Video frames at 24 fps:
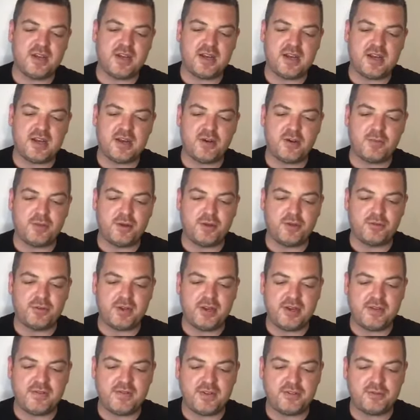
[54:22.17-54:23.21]
on my
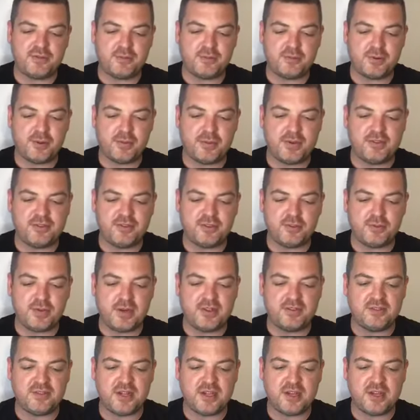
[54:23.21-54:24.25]
3 investment properties in
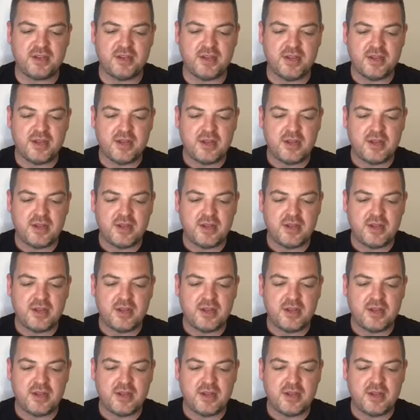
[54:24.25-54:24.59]
Queensland?